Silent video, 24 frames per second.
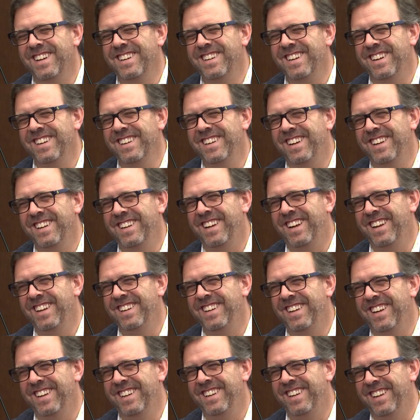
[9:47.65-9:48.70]
Is that
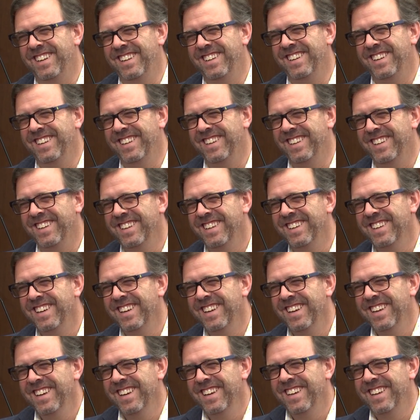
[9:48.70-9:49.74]
true? You met Frank
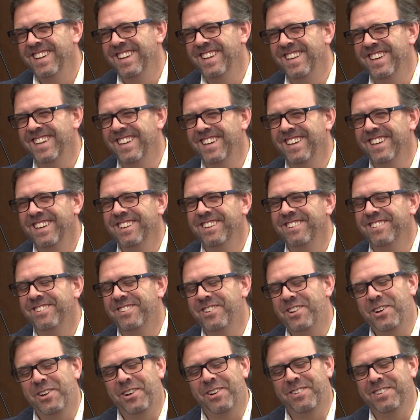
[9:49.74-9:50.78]
Sinatra?
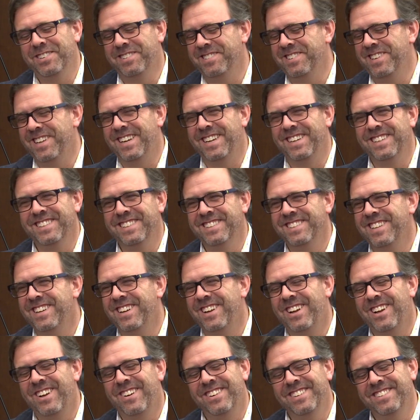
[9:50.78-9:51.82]
Or no, was this a handshake? Not, or?
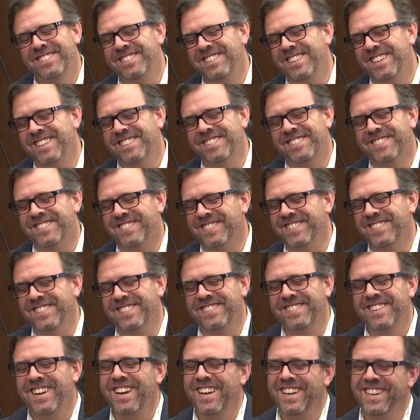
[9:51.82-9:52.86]
No, that's not it's true. It's
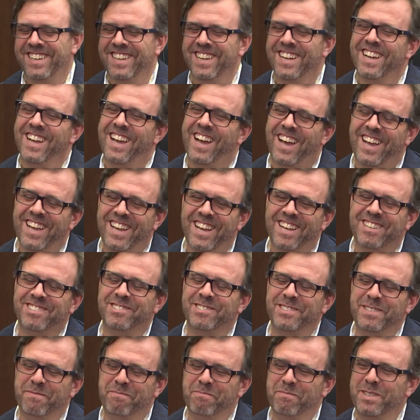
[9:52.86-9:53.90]
not I, true. I
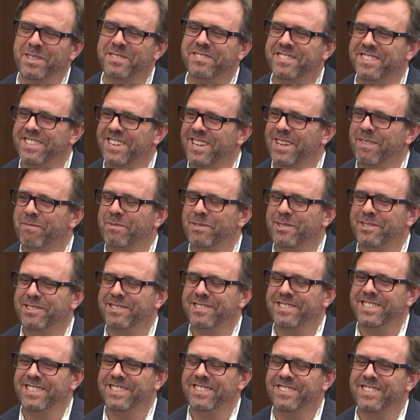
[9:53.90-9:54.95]
actually missed an
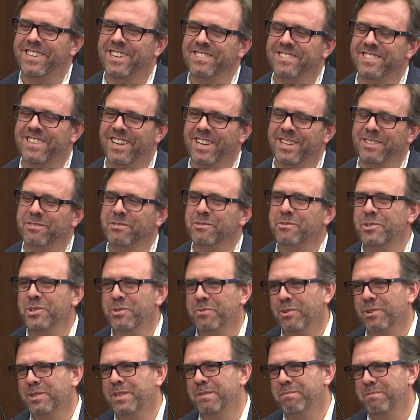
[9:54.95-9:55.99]
opportunity. When I was in high school, I
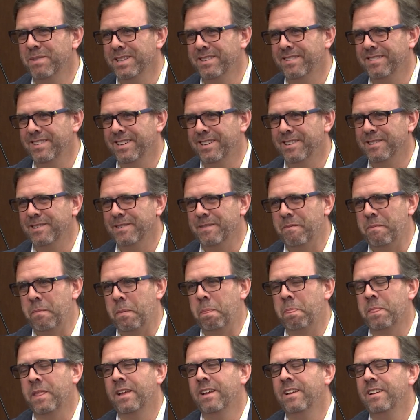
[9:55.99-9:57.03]
worked at Met Center.
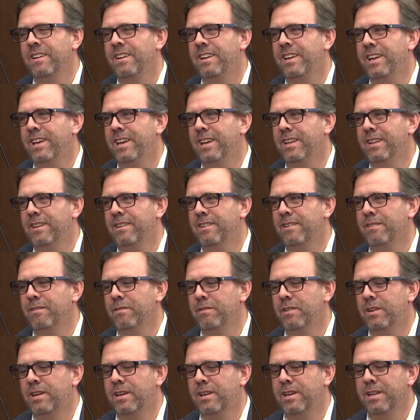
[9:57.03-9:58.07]
Mm-hmm. And
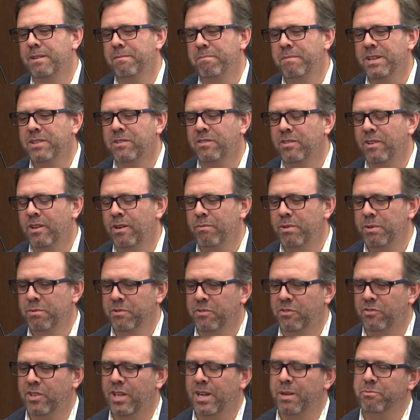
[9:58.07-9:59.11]
uh, at Met Center, we
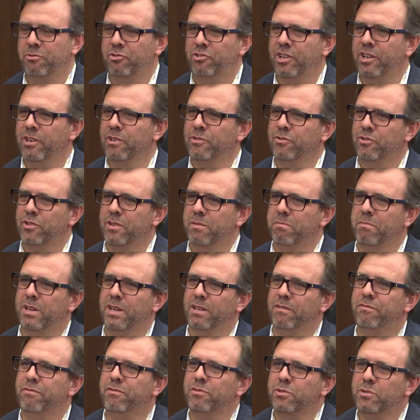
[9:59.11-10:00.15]
would set up chairs on the
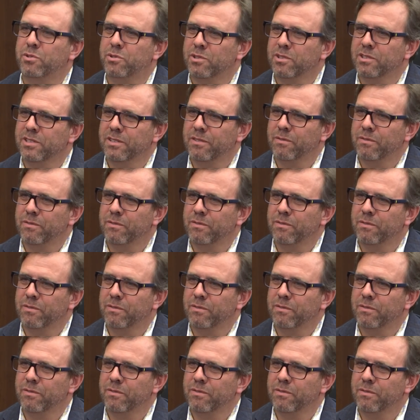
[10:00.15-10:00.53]
main floor.